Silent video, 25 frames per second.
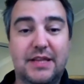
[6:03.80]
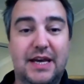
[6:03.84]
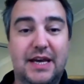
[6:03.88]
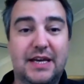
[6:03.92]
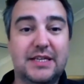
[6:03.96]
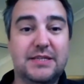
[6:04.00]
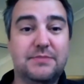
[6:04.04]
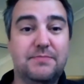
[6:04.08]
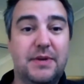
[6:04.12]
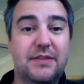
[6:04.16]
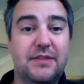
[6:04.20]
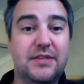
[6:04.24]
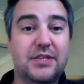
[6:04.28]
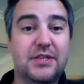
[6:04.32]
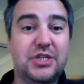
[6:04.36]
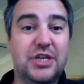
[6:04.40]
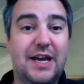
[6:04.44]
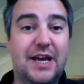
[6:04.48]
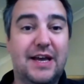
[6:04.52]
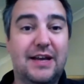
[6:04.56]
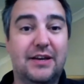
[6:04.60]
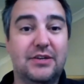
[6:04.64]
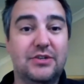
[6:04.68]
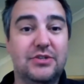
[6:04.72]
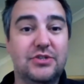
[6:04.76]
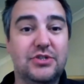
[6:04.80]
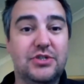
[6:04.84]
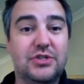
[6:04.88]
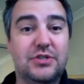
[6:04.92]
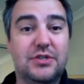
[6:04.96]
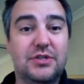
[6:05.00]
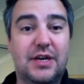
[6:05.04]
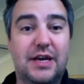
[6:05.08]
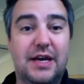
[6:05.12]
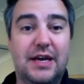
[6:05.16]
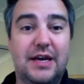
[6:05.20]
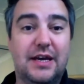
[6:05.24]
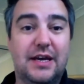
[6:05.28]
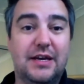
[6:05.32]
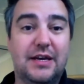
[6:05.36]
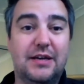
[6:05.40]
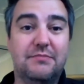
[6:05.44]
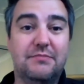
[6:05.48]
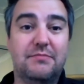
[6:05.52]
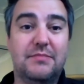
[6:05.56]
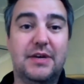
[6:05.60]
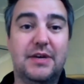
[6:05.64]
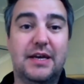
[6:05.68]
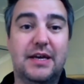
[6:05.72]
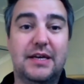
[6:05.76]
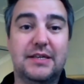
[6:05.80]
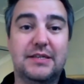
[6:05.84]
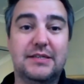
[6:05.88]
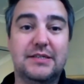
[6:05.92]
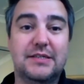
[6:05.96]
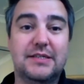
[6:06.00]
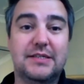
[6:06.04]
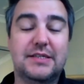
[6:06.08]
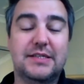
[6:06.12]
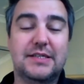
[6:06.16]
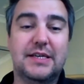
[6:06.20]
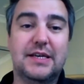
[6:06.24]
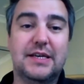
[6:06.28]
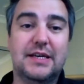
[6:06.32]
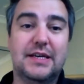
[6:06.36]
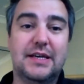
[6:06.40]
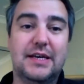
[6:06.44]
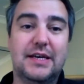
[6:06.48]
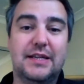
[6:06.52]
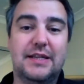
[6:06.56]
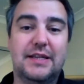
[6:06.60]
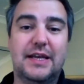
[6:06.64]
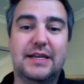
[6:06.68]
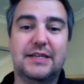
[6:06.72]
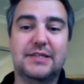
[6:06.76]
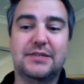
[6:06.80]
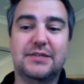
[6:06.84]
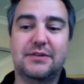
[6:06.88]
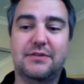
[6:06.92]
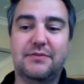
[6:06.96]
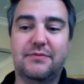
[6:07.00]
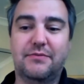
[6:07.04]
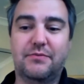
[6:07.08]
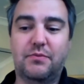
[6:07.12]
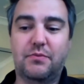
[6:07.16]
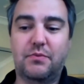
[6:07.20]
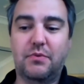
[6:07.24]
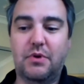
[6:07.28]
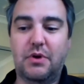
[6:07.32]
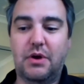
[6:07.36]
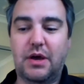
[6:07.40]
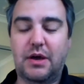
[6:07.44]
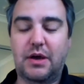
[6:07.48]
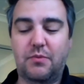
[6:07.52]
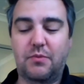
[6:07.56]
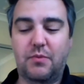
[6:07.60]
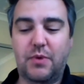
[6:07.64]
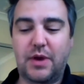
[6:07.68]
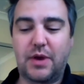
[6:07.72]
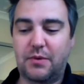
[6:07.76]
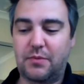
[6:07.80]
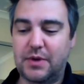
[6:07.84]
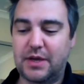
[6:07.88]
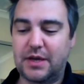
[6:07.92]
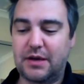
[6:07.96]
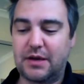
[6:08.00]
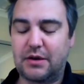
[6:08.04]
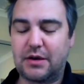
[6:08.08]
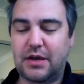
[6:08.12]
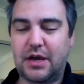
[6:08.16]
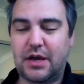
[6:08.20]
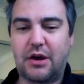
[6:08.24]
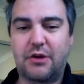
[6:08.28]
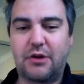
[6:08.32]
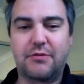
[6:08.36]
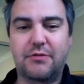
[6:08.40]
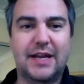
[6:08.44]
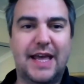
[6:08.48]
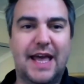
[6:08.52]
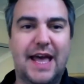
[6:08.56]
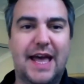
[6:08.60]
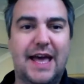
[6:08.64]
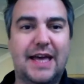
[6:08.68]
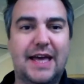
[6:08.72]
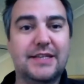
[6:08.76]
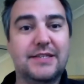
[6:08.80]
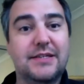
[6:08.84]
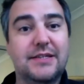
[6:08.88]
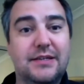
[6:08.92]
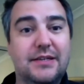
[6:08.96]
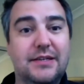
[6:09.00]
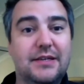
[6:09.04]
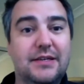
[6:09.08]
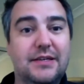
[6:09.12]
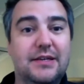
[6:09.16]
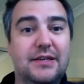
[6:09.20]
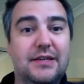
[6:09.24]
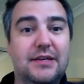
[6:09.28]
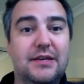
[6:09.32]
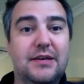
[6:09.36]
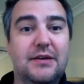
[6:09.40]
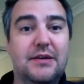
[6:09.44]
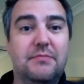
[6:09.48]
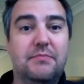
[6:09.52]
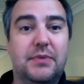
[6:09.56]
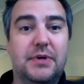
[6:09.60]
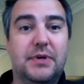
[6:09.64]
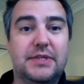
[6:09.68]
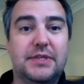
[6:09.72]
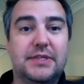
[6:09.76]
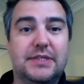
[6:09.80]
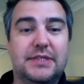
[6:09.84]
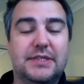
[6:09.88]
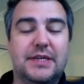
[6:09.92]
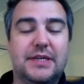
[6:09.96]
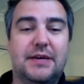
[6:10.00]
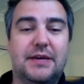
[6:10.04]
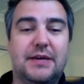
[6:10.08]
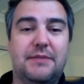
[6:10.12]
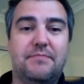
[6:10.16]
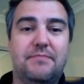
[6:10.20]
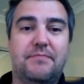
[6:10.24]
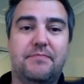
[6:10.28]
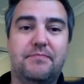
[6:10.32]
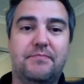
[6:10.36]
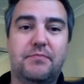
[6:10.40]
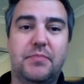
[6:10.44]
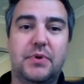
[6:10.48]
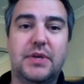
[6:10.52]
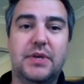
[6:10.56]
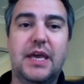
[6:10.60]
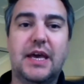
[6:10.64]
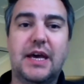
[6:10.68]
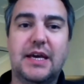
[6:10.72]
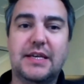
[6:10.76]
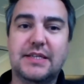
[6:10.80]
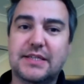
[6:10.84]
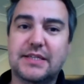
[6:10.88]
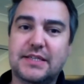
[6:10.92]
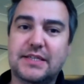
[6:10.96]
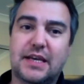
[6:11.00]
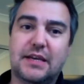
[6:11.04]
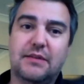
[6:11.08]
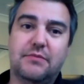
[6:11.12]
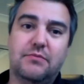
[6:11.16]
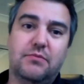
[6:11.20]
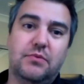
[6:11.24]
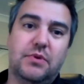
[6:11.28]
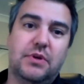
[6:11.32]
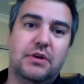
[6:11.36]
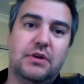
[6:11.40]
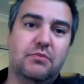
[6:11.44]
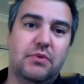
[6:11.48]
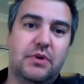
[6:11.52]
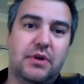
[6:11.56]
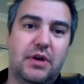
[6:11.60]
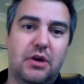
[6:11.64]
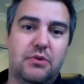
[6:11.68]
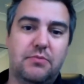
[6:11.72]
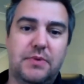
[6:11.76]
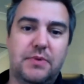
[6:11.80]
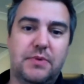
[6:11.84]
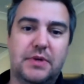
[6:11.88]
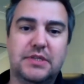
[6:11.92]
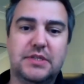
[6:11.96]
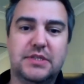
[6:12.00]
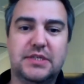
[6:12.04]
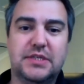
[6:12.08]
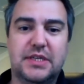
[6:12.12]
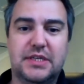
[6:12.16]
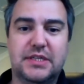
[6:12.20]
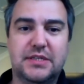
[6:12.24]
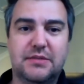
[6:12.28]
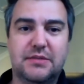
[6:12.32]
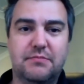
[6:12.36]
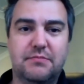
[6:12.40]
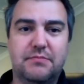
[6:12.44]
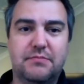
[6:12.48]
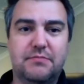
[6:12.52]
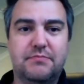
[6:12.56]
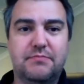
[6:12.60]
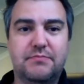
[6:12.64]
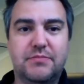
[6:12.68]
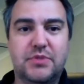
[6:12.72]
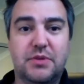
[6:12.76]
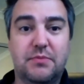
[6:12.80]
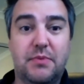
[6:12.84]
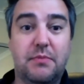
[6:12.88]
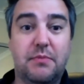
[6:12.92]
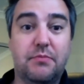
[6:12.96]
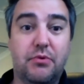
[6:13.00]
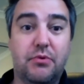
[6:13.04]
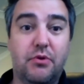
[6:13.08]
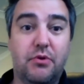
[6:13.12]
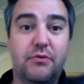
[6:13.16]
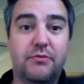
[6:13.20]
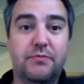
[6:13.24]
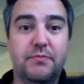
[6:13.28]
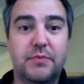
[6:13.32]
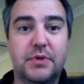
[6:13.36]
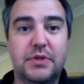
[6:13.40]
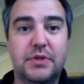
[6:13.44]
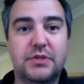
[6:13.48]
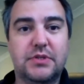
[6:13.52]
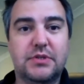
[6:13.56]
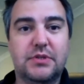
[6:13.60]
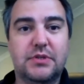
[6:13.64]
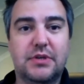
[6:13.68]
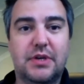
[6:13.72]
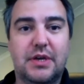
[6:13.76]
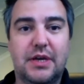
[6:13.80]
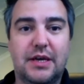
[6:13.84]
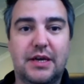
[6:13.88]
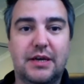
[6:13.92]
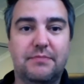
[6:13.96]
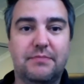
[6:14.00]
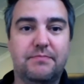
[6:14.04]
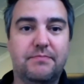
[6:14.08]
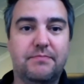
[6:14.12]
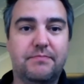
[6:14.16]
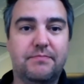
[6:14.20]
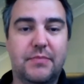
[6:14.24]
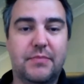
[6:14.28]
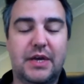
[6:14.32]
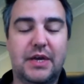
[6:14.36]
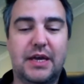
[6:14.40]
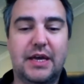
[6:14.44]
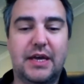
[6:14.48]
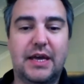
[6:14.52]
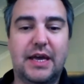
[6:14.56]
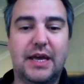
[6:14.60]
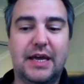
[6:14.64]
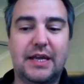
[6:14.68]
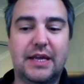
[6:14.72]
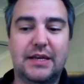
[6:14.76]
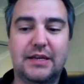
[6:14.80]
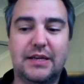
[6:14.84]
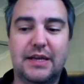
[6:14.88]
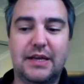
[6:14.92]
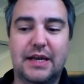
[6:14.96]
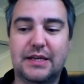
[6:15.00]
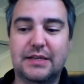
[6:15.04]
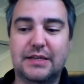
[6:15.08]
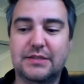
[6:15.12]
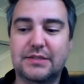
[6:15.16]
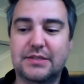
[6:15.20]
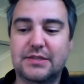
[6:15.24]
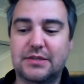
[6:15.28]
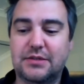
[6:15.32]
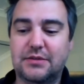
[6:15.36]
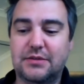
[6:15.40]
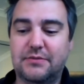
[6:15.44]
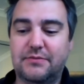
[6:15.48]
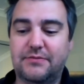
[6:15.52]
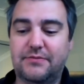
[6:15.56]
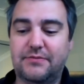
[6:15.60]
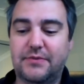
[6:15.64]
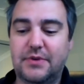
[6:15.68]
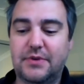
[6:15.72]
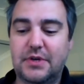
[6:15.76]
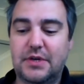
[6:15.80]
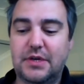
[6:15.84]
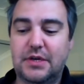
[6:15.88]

the challenge, and that's sort of where we are currently at. But yeah, as I say, we're hoping to see some improvements, and sort of